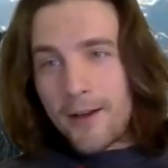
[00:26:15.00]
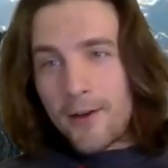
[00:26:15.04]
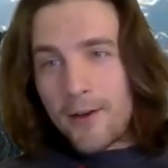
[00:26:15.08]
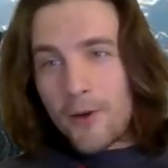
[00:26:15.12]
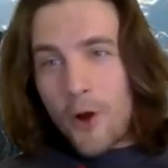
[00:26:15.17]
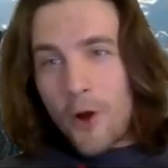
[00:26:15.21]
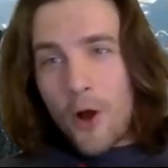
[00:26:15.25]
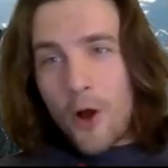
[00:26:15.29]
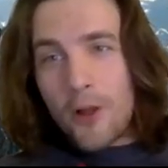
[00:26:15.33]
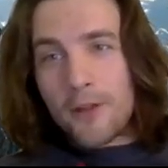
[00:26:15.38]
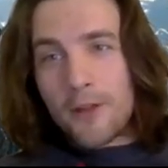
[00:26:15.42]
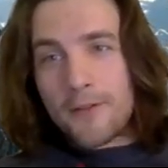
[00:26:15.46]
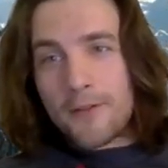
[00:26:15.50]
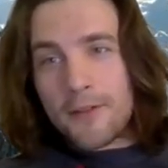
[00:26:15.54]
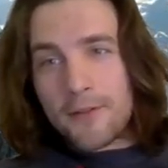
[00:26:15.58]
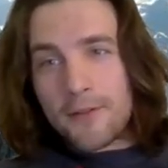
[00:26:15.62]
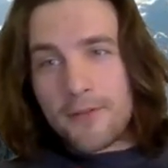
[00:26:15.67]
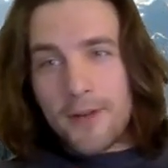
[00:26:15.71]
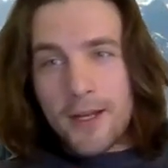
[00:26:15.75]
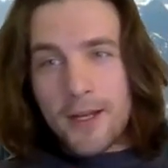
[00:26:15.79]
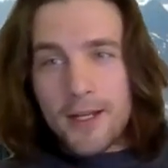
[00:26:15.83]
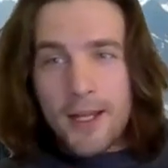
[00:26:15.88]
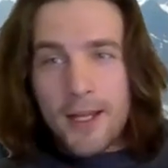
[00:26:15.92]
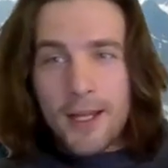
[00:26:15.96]
all of the
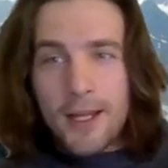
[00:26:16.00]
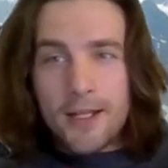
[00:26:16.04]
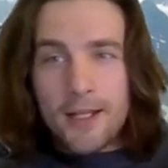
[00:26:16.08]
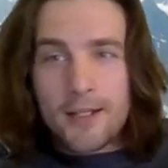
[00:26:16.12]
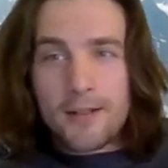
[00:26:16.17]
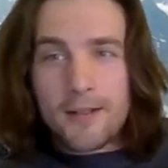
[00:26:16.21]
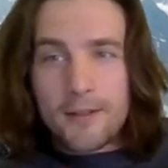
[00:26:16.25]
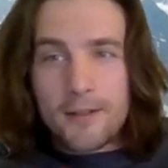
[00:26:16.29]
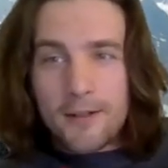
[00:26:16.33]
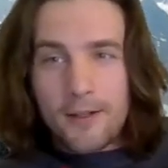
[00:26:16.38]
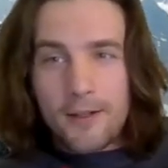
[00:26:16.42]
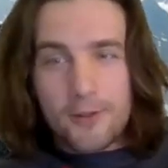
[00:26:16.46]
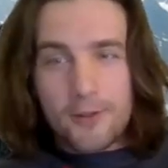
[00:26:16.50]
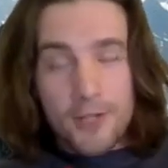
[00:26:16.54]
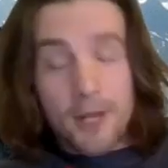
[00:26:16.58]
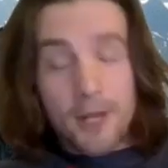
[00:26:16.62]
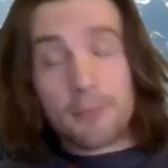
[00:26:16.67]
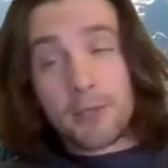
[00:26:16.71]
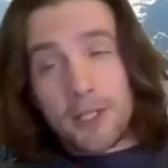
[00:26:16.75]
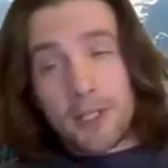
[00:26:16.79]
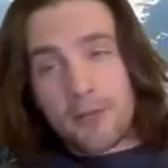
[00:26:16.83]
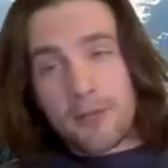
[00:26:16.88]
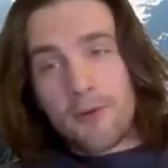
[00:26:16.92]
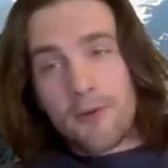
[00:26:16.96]
finite,
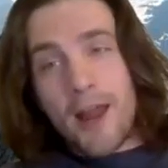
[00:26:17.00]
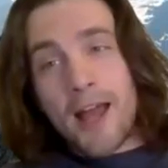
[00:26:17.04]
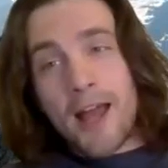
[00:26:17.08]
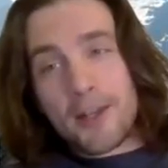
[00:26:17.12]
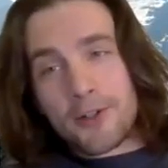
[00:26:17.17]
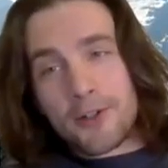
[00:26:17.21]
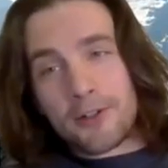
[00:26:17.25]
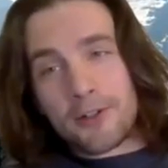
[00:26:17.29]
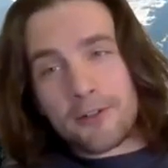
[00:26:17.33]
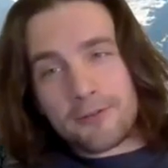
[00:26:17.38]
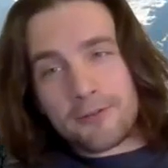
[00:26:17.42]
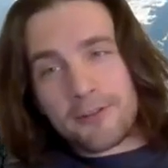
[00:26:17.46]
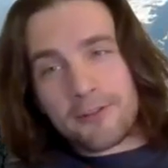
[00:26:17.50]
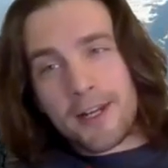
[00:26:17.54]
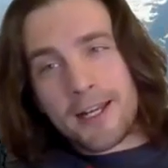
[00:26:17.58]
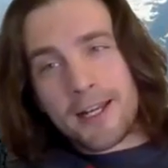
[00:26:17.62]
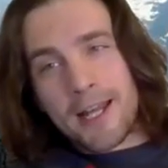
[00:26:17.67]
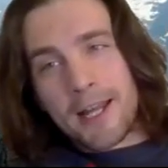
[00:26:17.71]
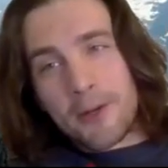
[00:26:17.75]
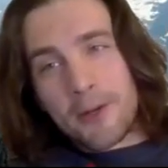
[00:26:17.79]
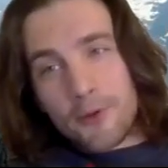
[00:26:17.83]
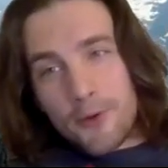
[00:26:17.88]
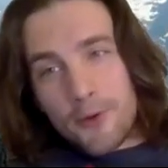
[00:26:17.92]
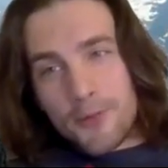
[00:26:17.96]
doubly rational
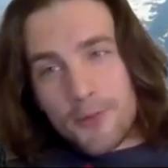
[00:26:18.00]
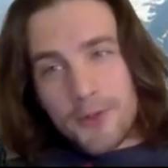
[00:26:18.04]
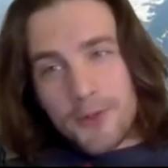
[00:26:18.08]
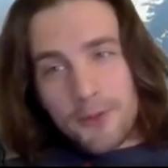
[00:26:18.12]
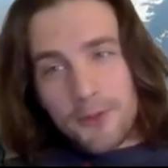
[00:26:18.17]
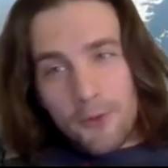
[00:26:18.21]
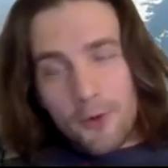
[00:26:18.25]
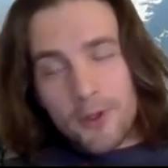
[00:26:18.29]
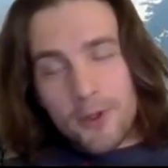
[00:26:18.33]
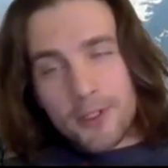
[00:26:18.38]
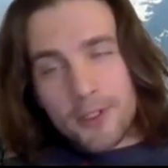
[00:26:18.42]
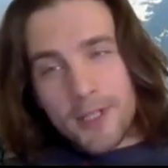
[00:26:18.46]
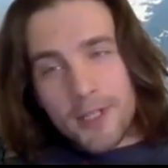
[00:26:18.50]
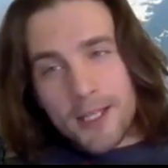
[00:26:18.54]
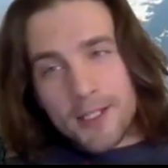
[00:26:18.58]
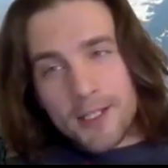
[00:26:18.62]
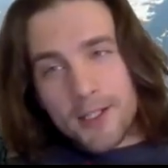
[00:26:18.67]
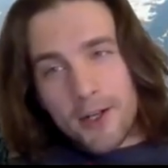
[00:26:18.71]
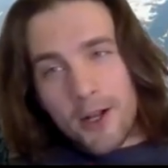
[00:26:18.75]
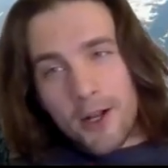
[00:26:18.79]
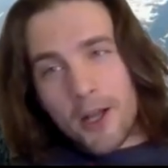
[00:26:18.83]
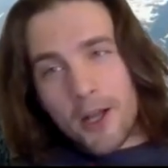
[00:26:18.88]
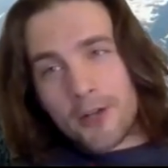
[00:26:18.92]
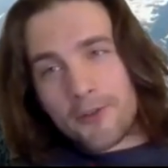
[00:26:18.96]
finite groups of order less than
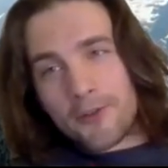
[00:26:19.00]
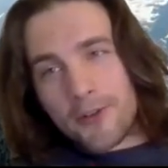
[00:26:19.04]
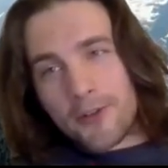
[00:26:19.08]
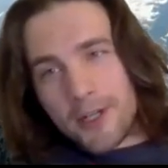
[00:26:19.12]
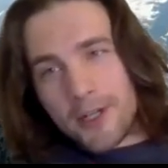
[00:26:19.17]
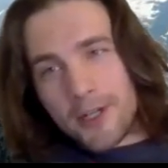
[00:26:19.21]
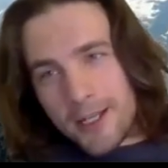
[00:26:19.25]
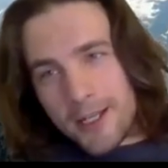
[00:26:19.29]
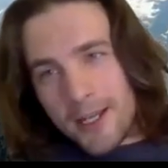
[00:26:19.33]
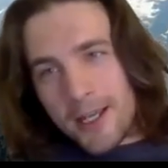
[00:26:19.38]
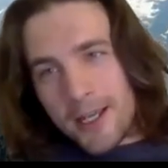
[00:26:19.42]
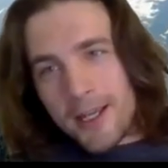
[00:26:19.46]
100